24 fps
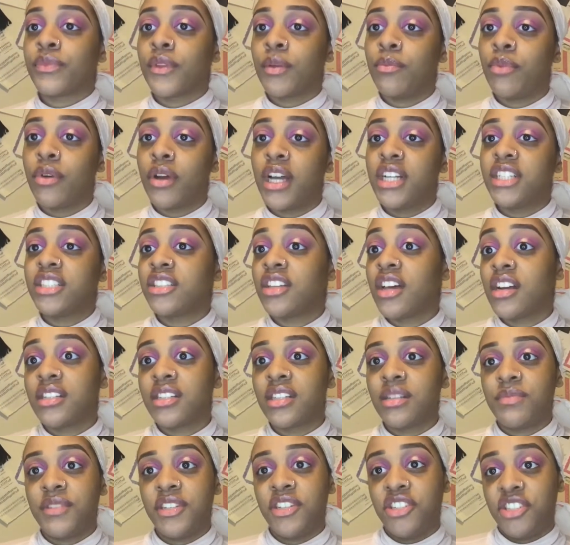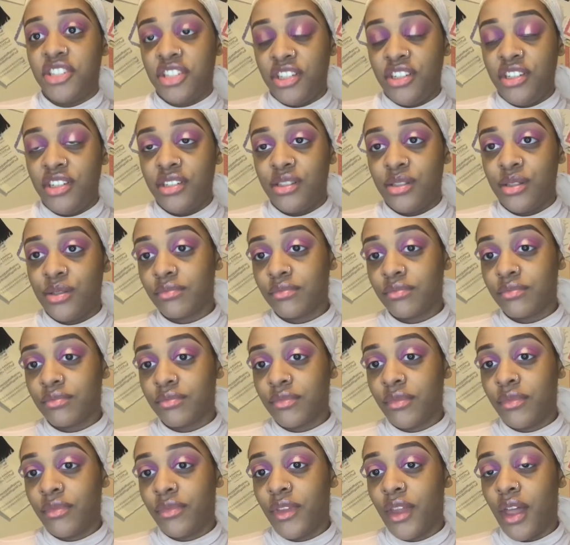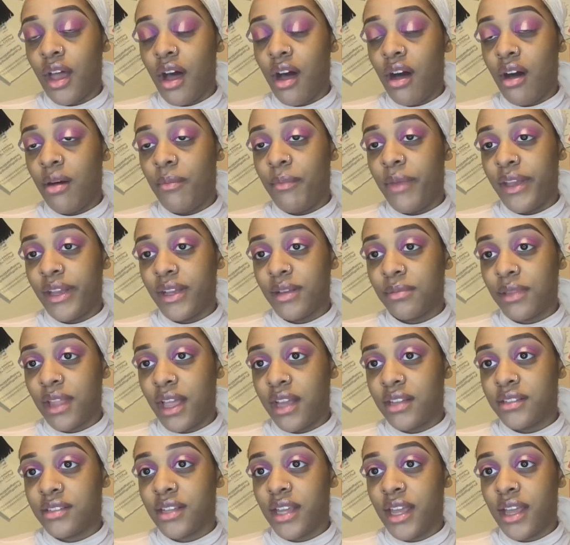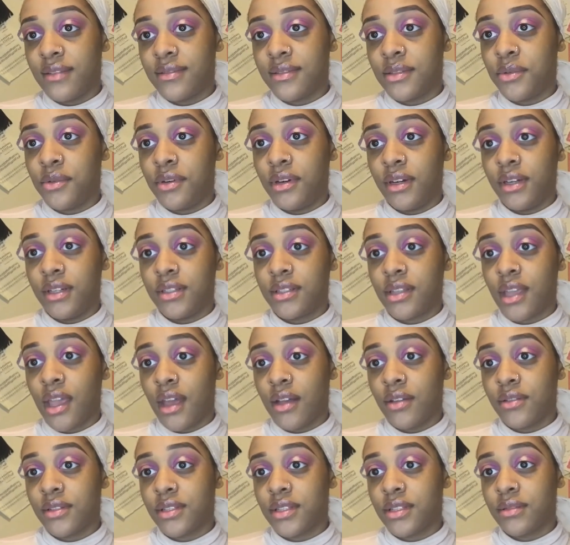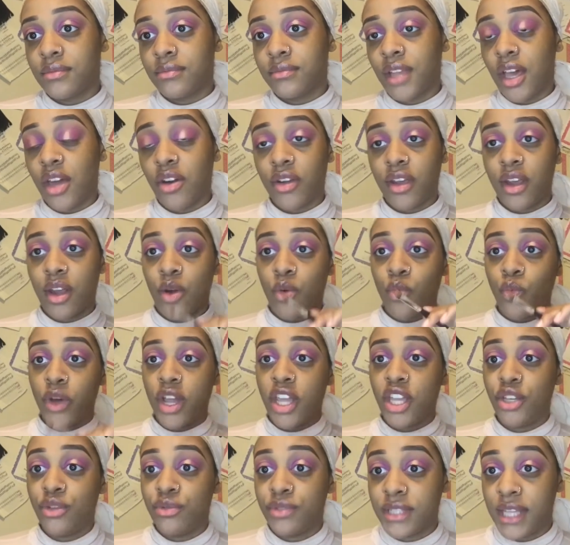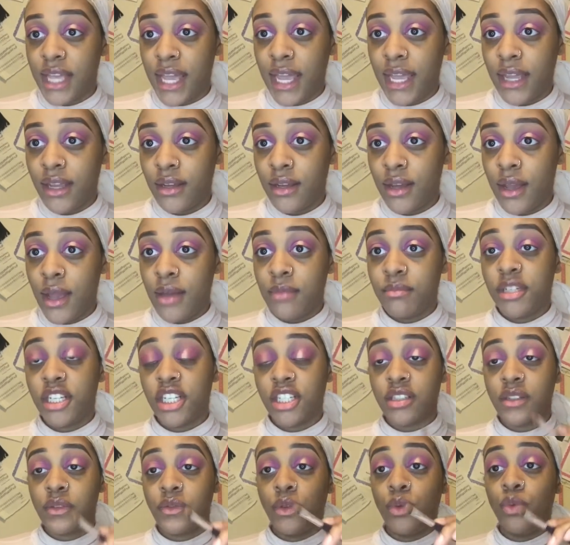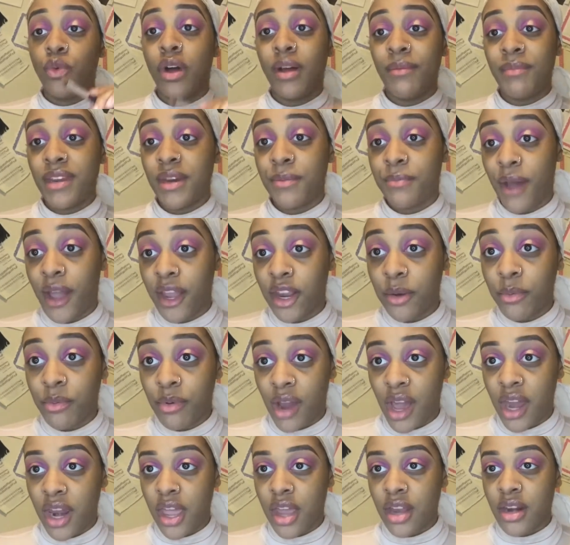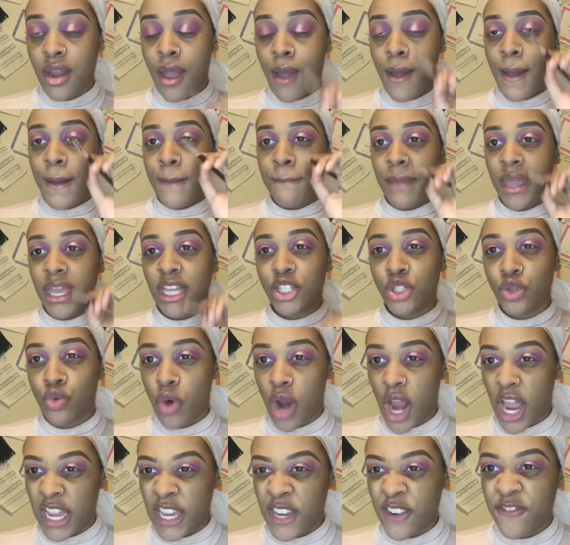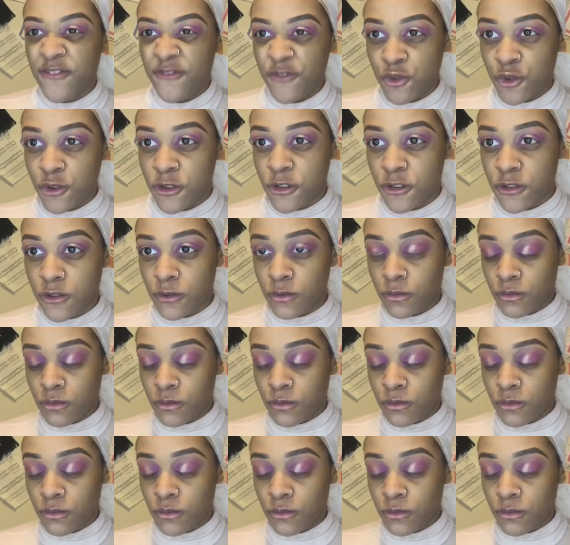Bro, I just thought of something genius. All makeup lines should have student discounts. I don't care what you say. Because if you want me to buy your product, make it to where I can afford it.